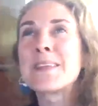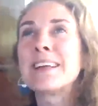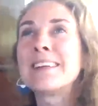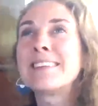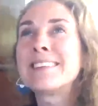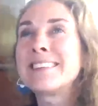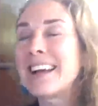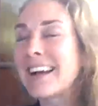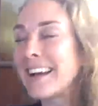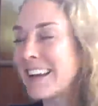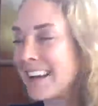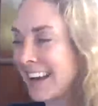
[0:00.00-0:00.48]

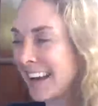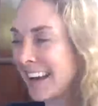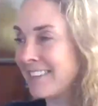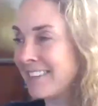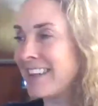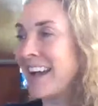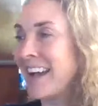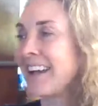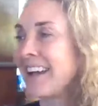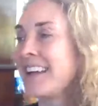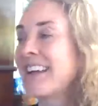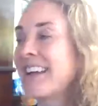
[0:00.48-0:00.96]

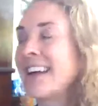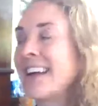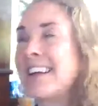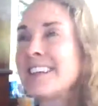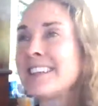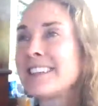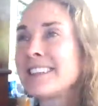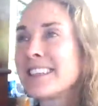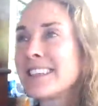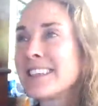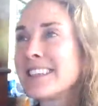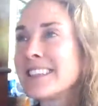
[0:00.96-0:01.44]

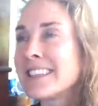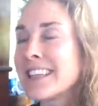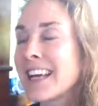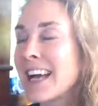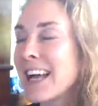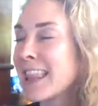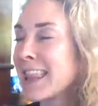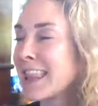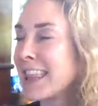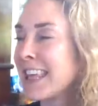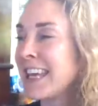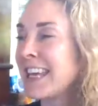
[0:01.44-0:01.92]
Dionysus,
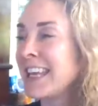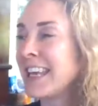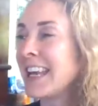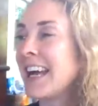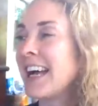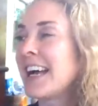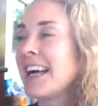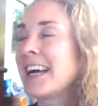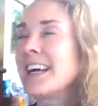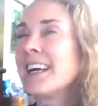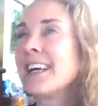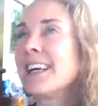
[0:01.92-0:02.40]

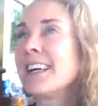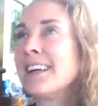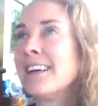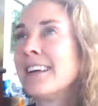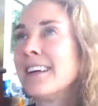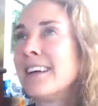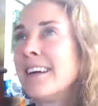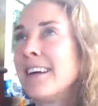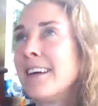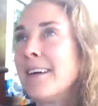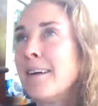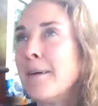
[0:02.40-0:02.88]
Athena,
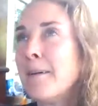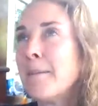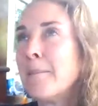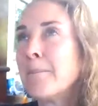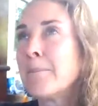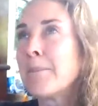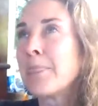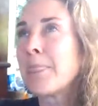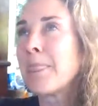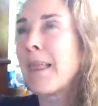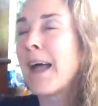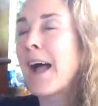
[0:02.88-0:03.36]

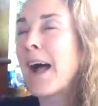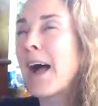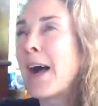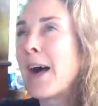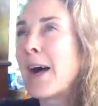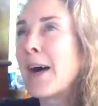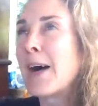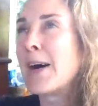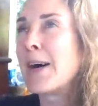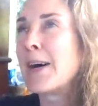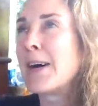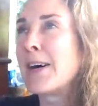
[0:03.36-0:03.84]

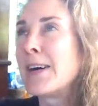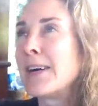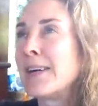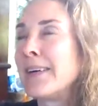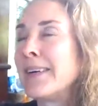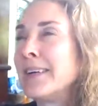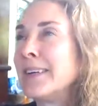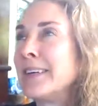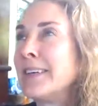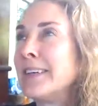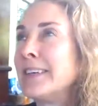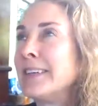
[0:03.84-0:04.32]

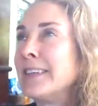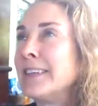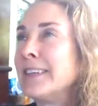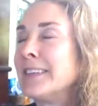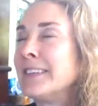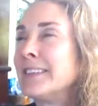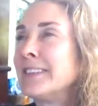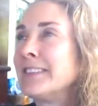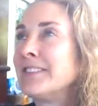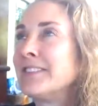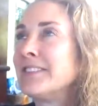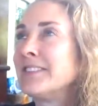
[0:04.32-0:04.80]

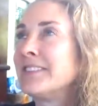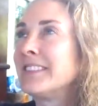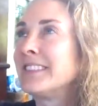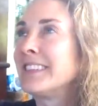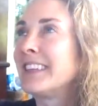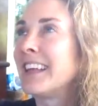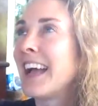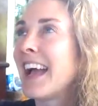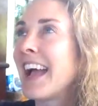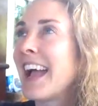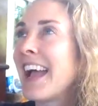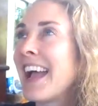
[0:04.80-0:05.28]

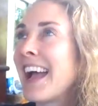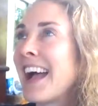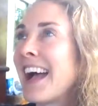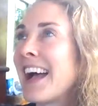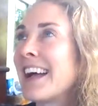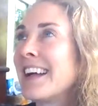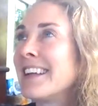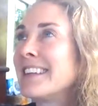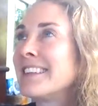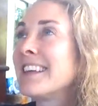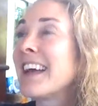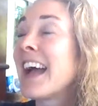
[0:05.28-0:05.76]
and
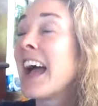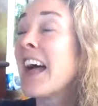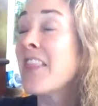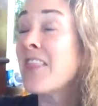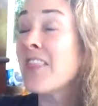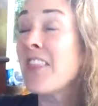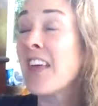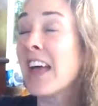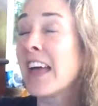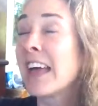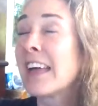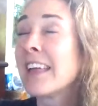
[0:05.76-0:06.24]

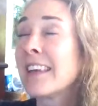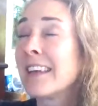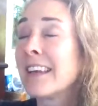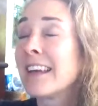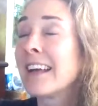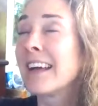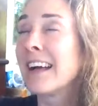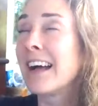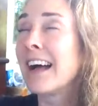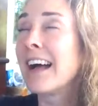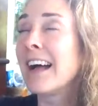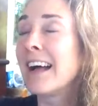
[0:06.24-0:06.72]

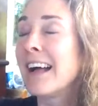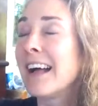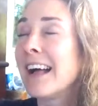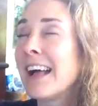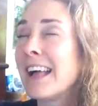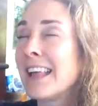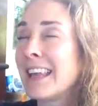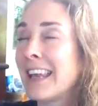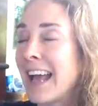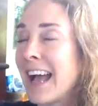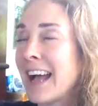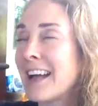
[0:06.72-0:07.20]
then
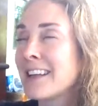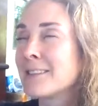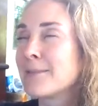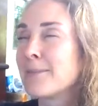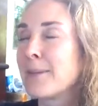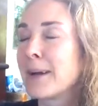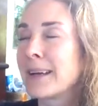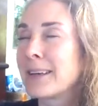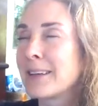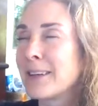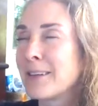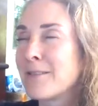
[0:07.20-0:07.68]
an
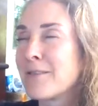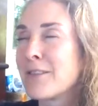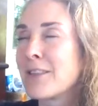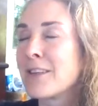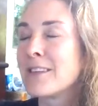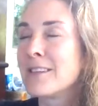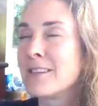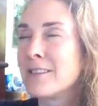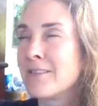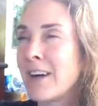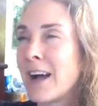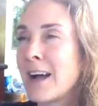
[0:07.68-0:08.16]
aspect of the
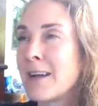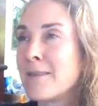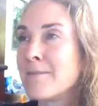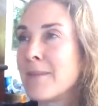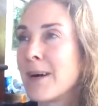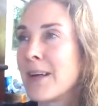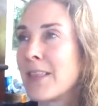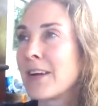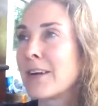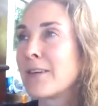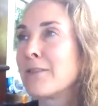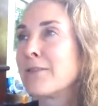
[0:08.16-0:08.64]
Divine
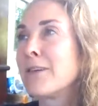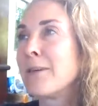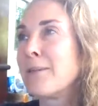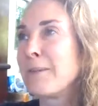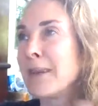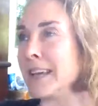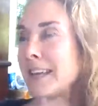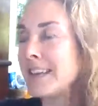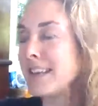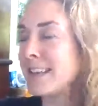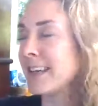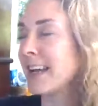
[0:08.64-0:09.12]
Mother from
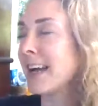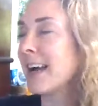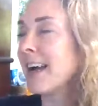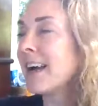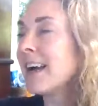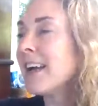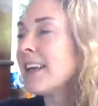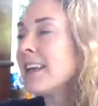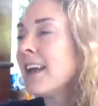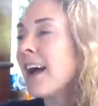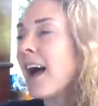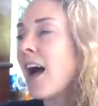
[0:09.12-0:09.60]
India.
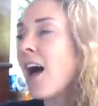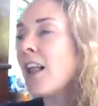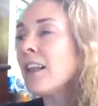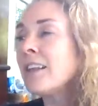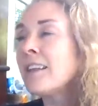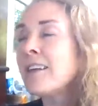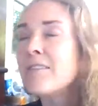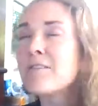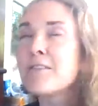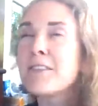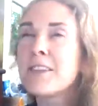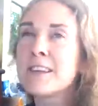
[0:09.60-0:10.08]
And
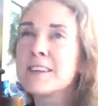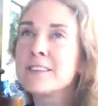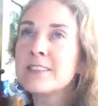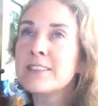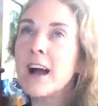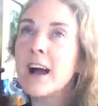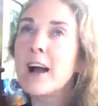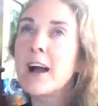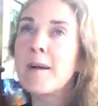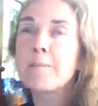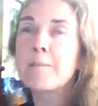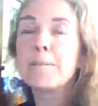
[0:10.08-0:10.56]
all of these
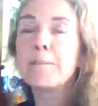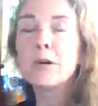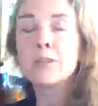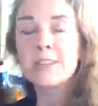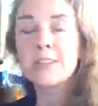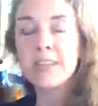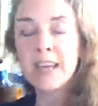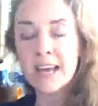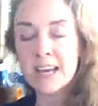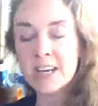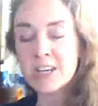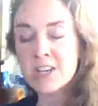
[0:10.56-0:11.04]
are
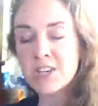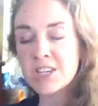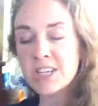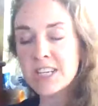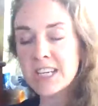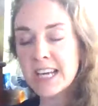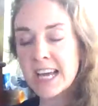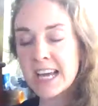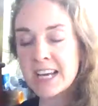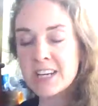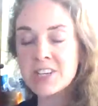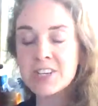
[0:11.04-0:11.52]

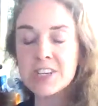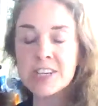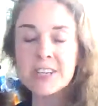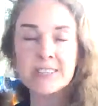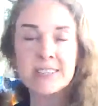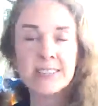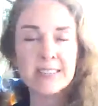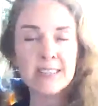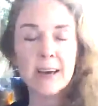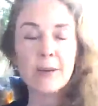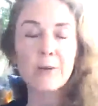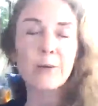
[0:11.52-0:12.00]

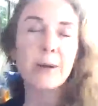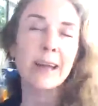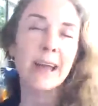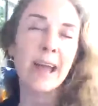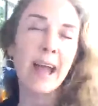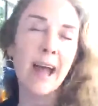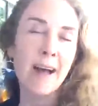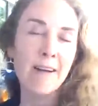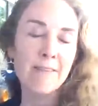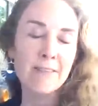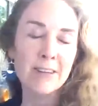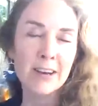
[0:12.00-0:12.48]
potentiations that we
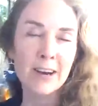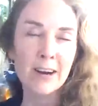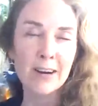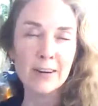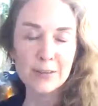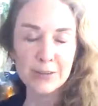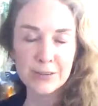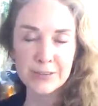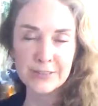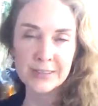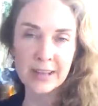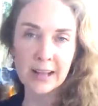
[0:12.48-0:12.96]
have in
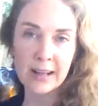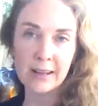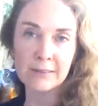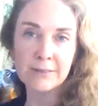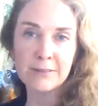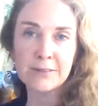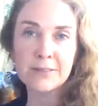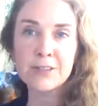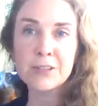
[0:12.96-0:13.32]
ourself.